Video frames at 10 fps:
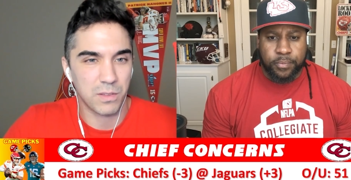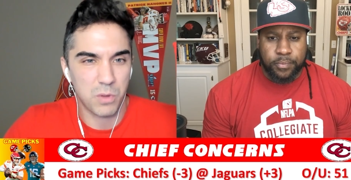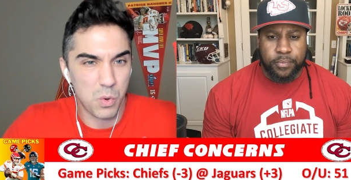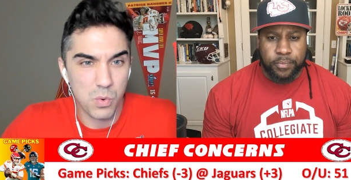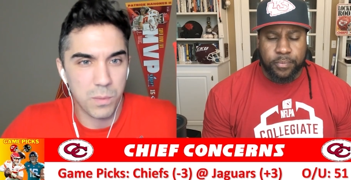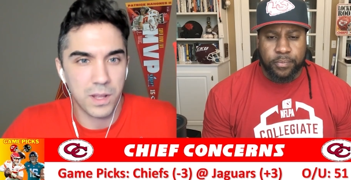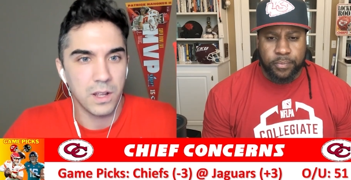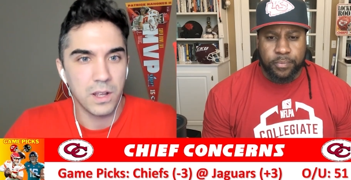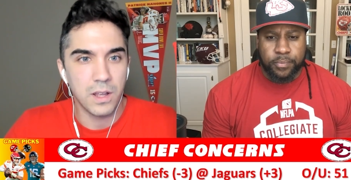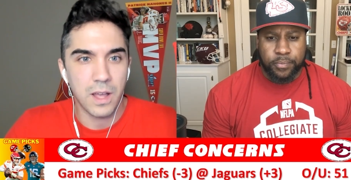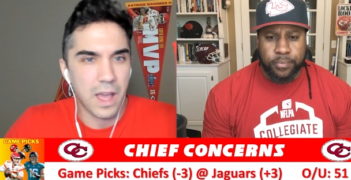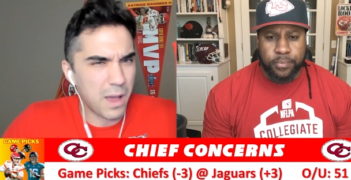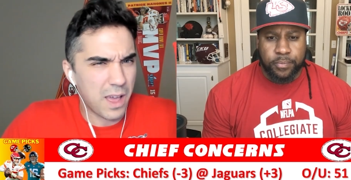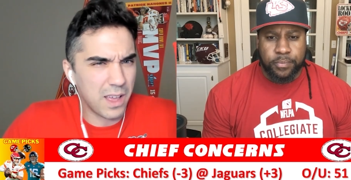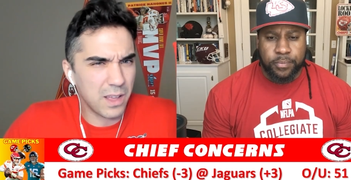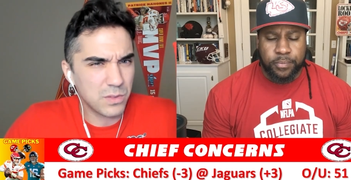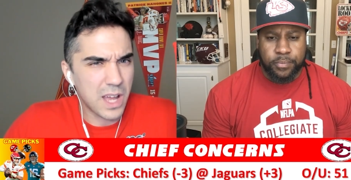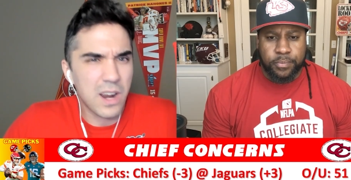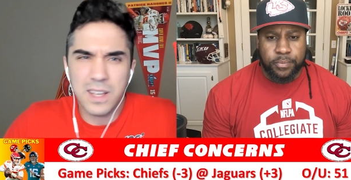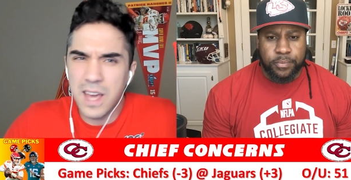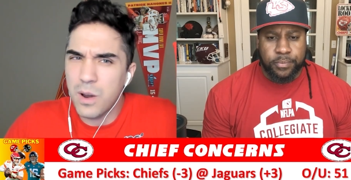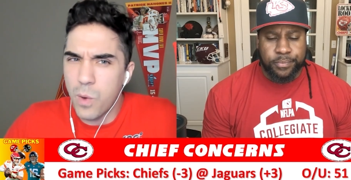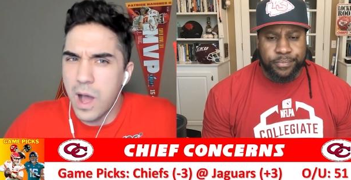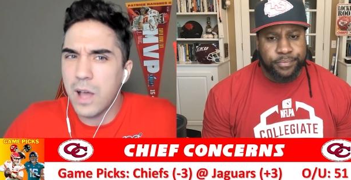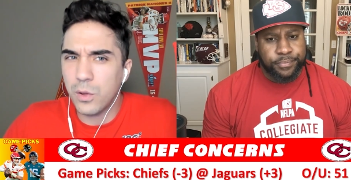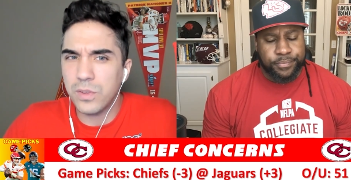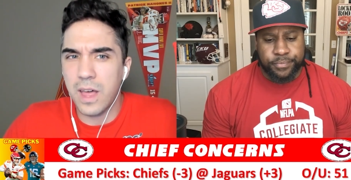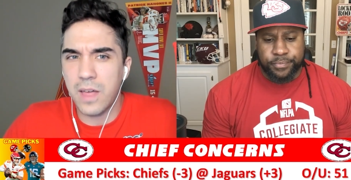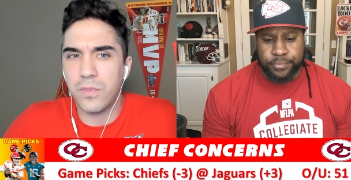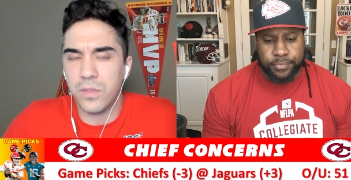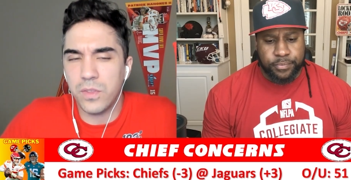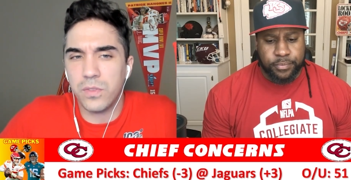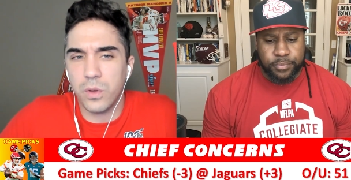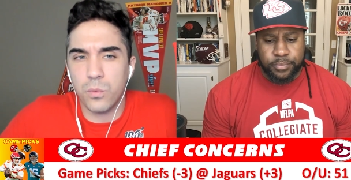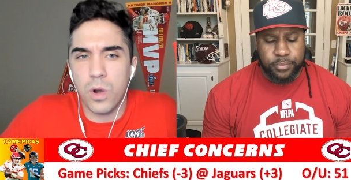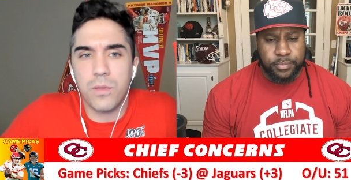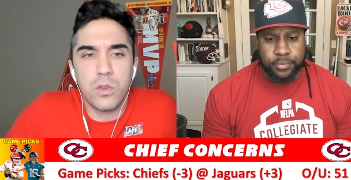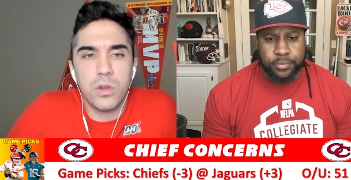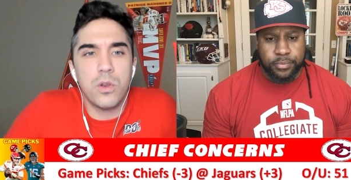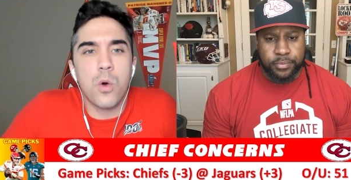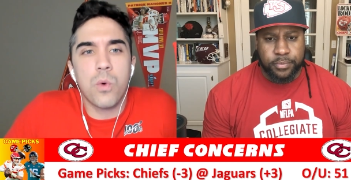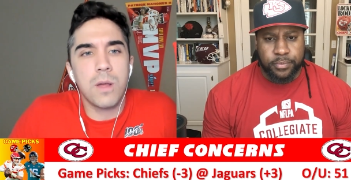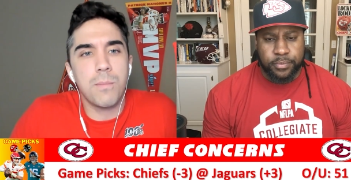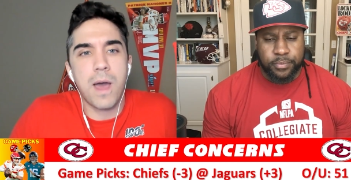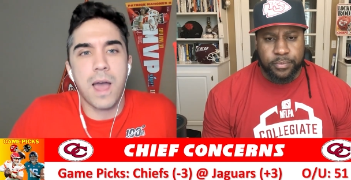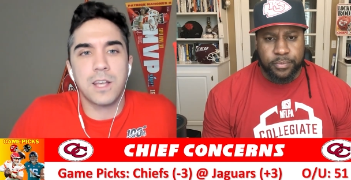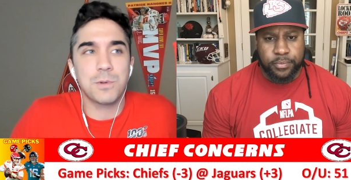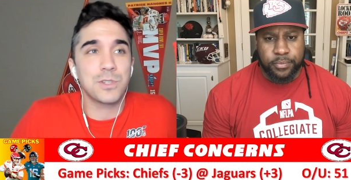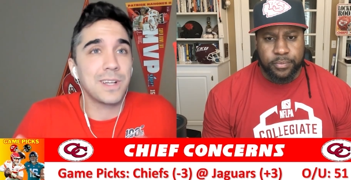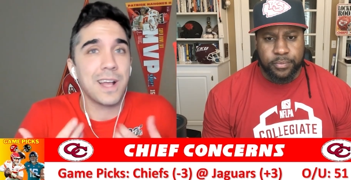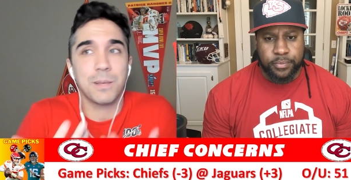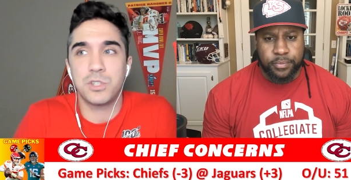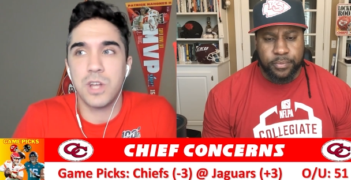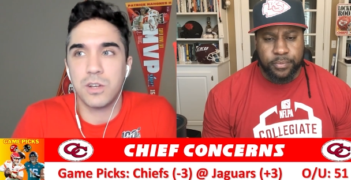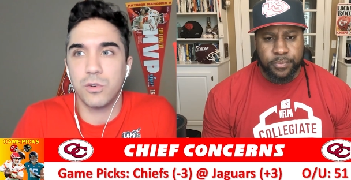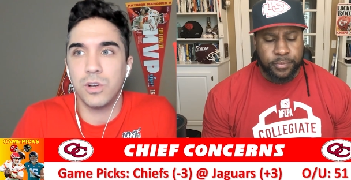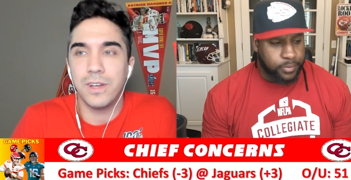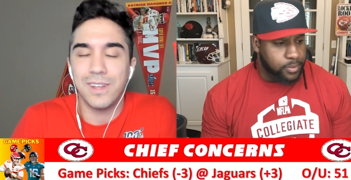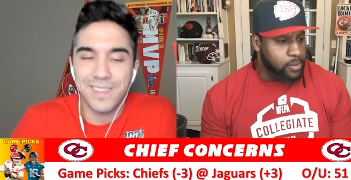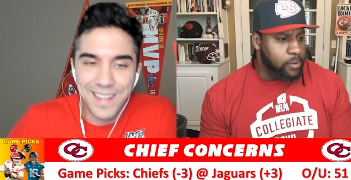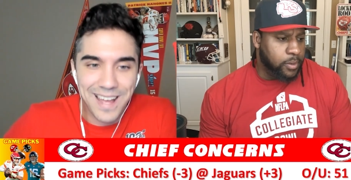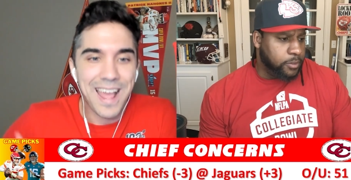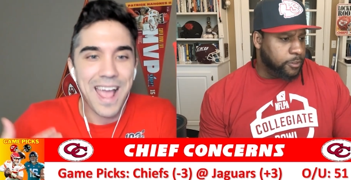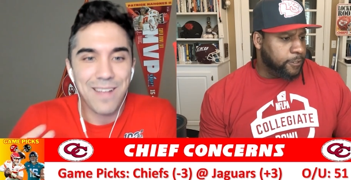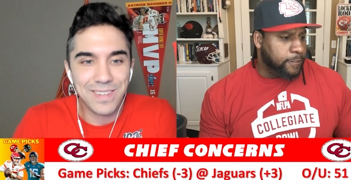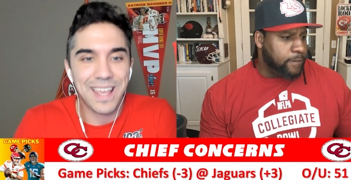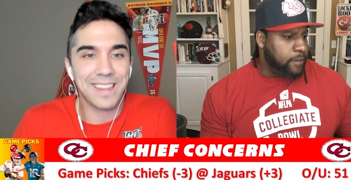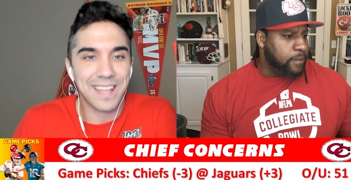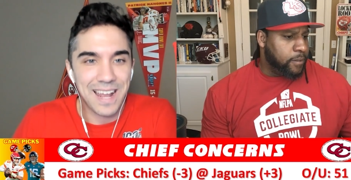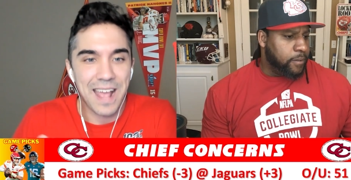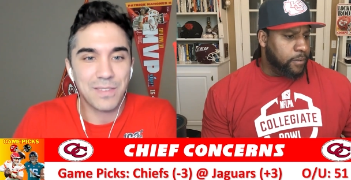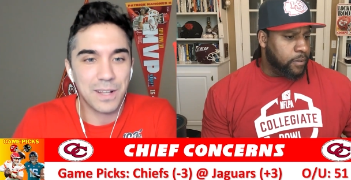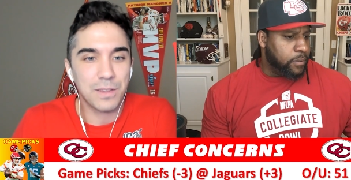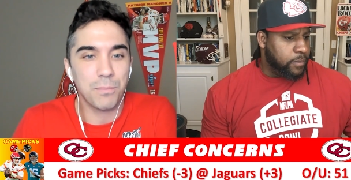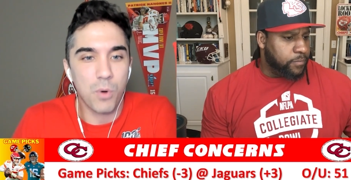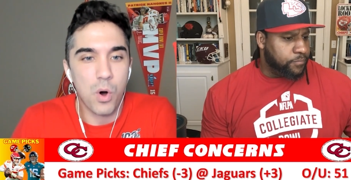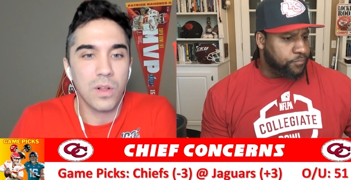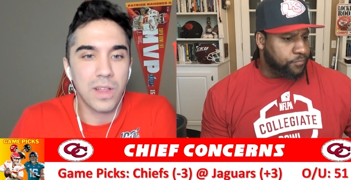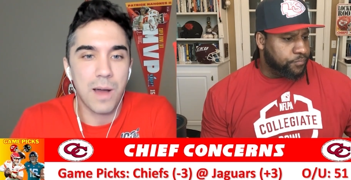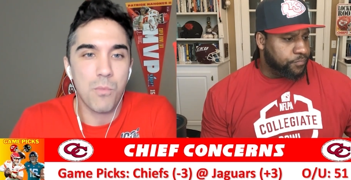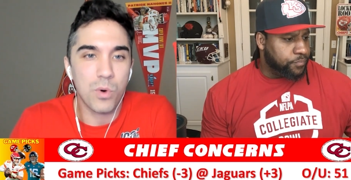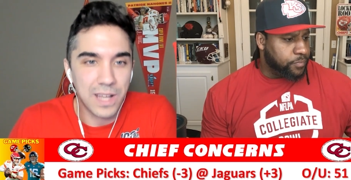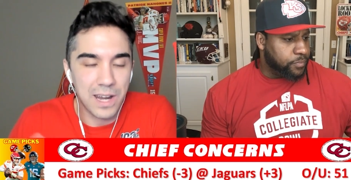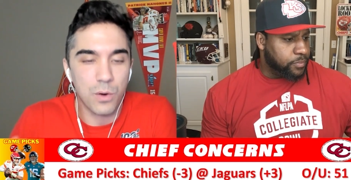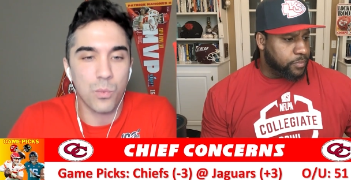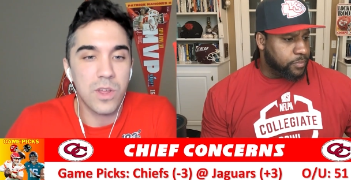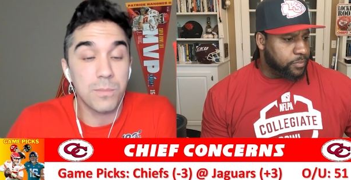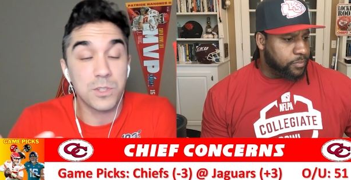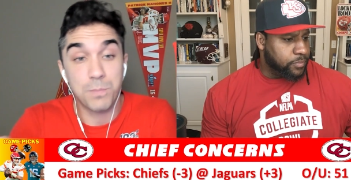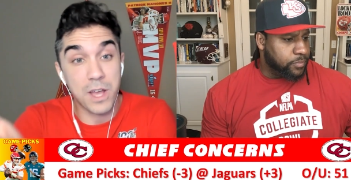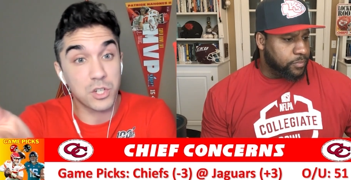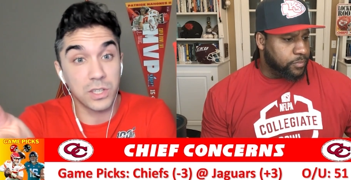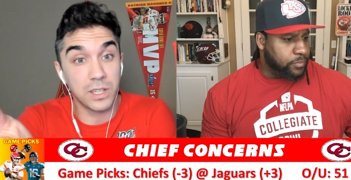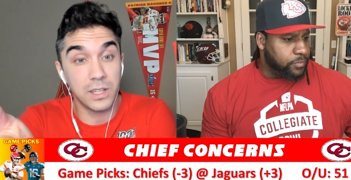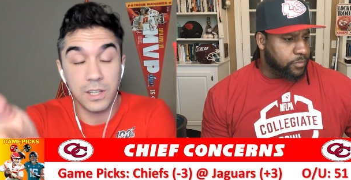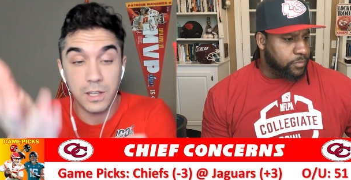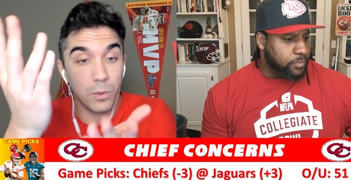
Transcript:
Speaker 1: 2. I mean, it was kind of wild that the no running back, especially a guy like Pacheco, they kind of have to get the ball a lot more to get in a rhythm, especially.